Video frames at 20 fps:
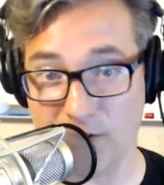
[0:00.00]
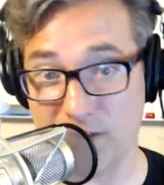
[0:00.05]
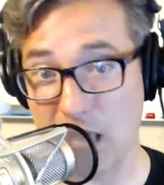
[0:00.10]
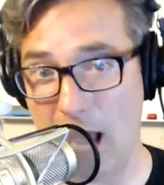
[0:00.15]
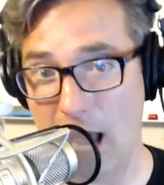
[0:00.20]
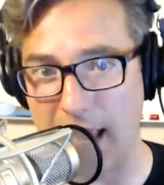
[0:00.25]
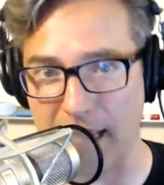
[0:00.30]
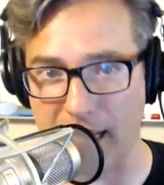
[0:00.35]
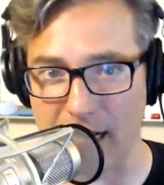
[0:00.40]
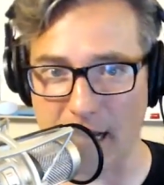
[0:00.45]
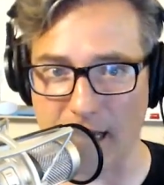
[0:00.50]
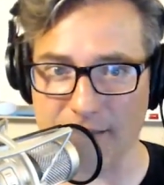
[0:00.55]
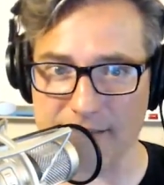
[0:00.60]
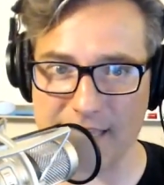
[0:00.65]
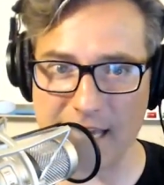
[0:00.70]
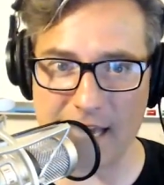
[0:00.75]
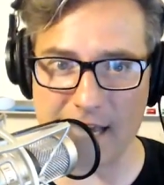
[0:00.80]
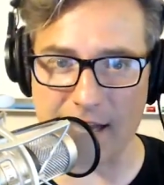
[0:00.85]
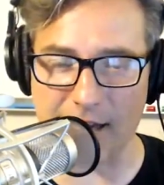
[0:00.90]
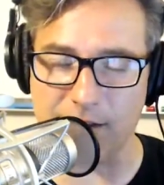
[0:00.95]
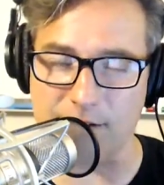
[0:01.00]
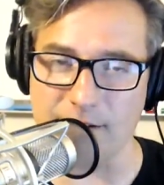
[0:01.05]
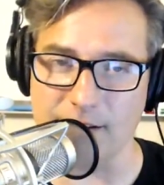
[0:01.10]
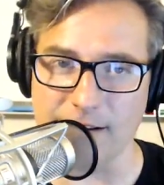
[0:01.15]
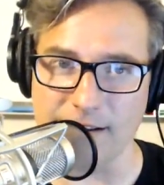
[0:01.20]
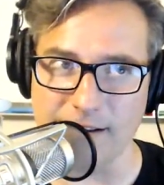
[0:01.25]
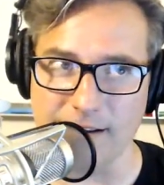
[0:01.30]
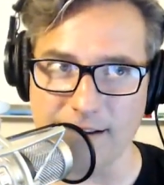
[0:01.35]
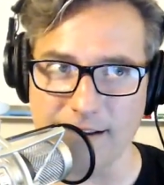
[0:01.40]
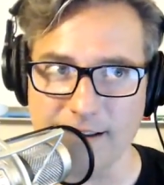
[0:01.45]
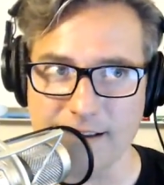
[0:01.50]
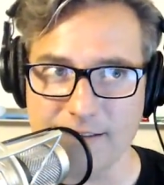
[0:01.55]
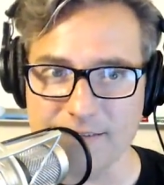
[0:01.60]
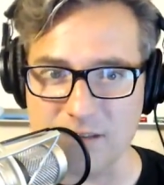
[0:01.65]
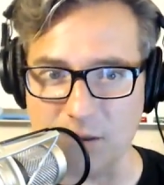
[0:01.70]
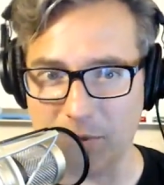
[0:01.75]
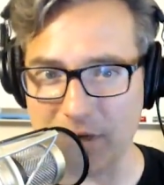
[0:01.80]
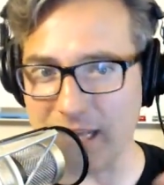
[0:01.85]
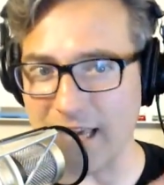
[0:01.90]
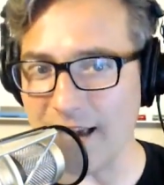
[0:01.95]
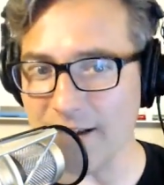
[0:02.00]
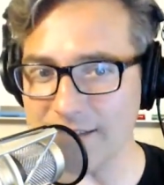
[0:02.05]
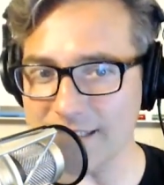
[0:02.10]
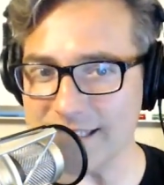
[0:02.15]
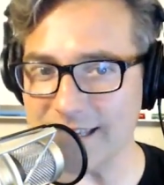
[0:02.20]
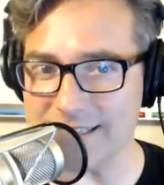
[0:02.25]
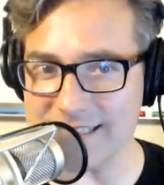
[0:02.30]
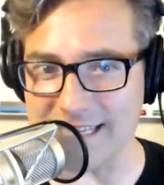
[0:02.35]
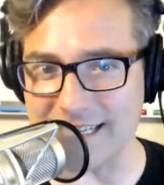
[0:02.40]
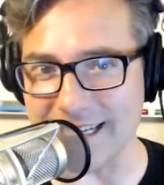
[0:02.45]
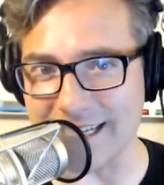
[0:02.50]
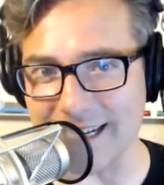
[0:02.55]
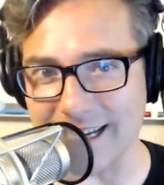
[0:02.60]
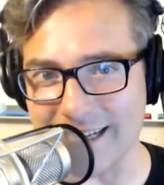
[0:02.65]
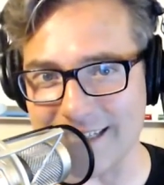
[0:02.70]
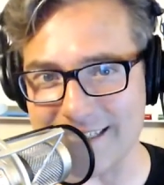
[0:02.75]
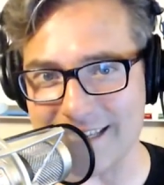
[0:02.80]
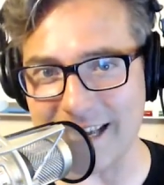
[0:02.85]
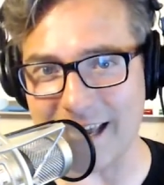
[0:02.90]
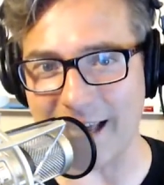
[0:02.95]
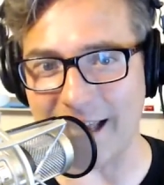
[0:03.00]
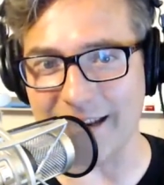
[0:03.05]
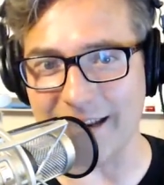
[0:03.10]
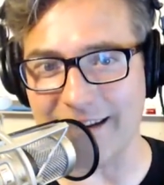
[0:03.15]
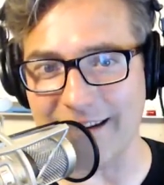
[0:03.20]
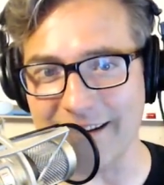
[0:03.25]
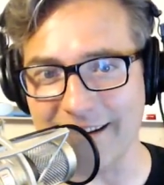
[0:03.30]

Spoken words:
I hit on 10. Somebody else doesn't hit on 10.